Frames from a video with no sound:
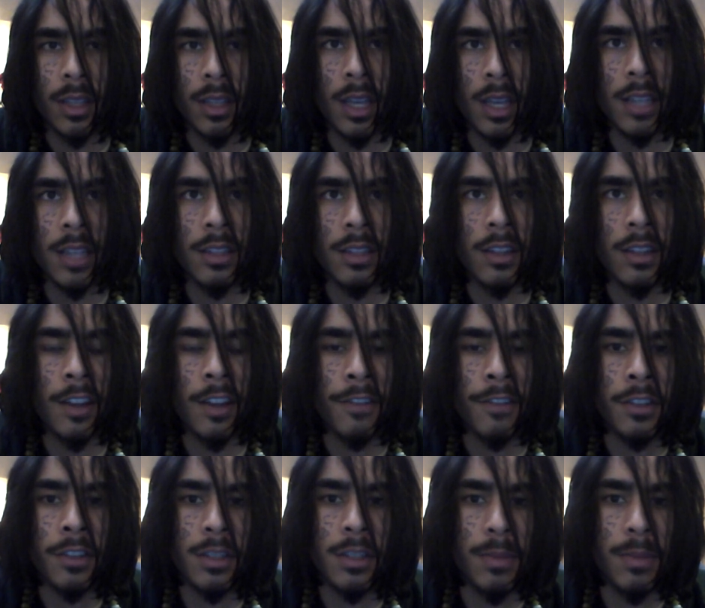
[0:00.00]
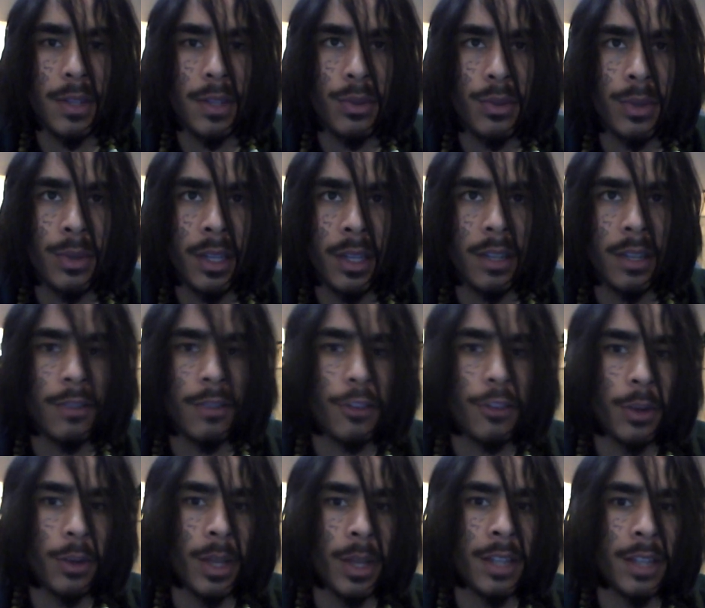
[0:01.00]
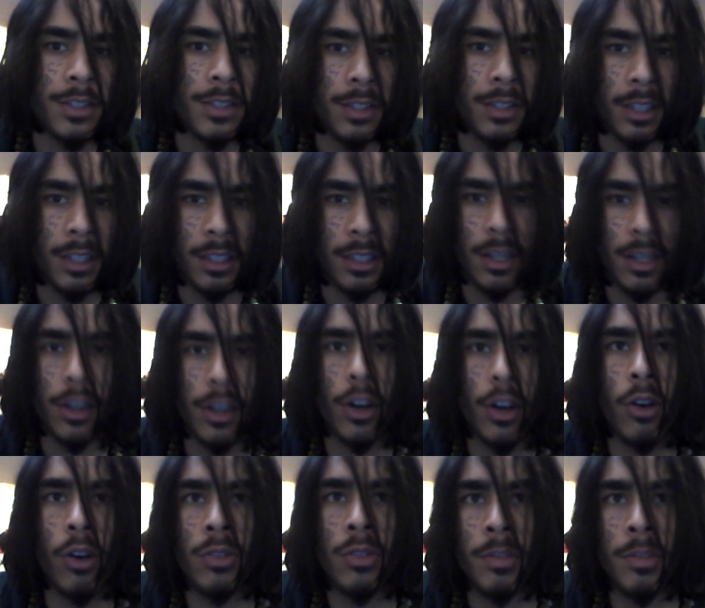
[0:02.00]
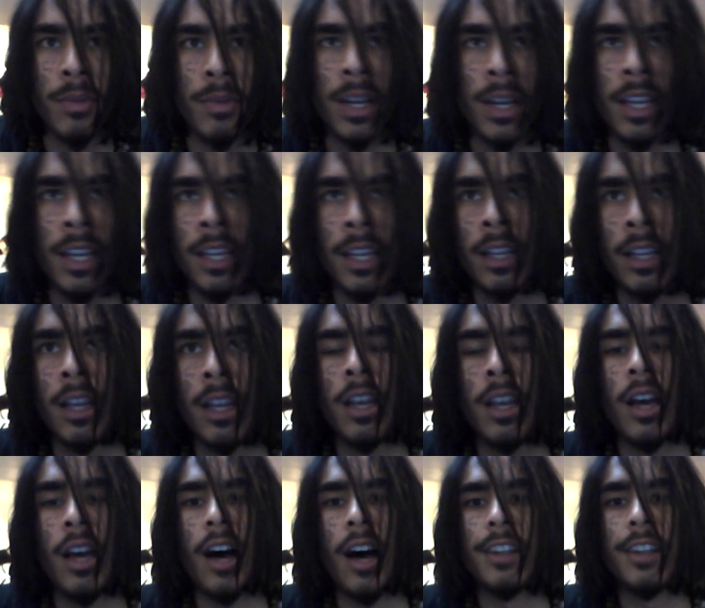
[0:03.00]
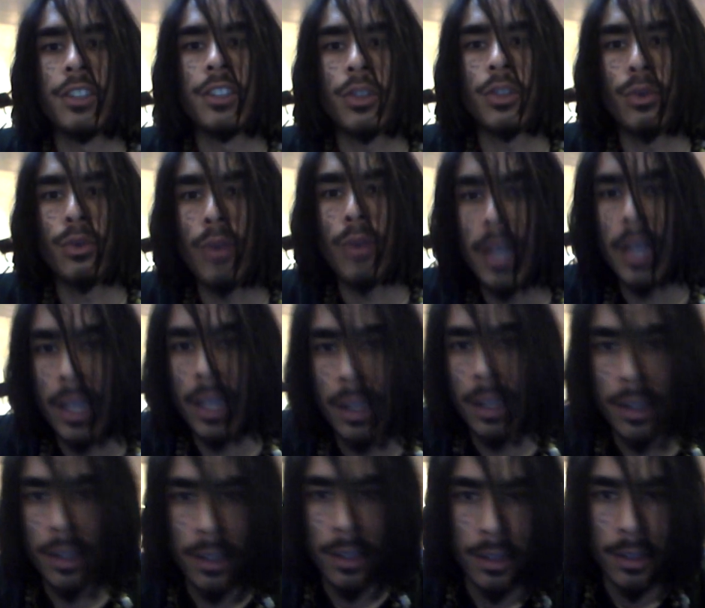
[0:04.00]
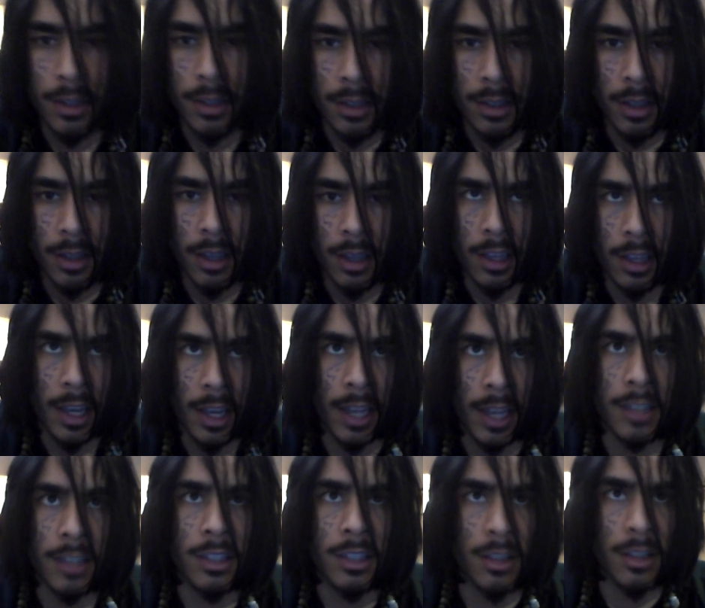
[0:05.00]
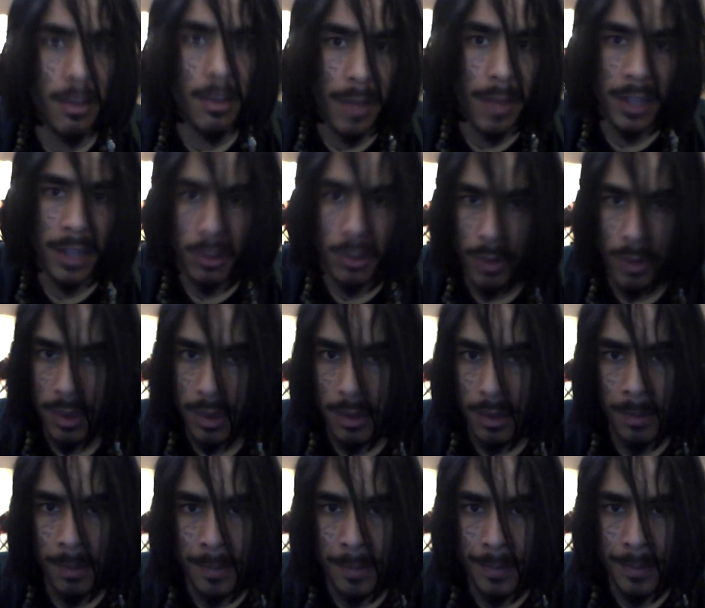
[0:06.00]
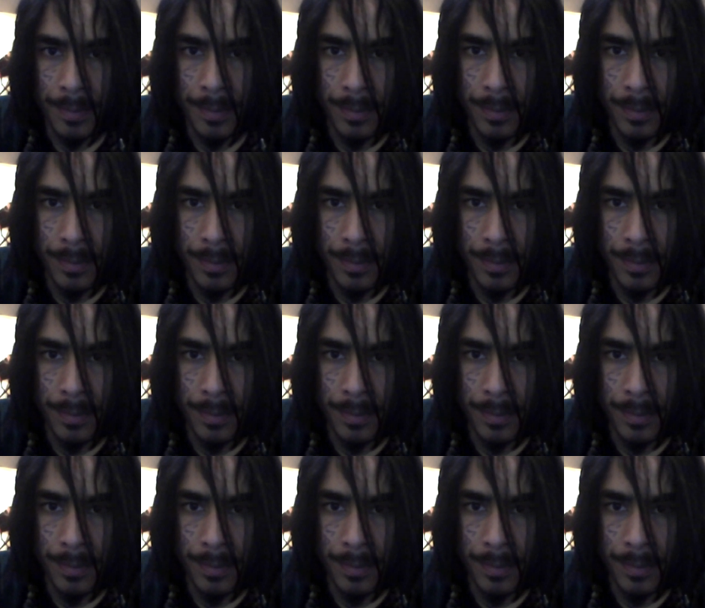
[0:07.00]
It's the difference between, for instance, a coach bringing a tree into the bench with them.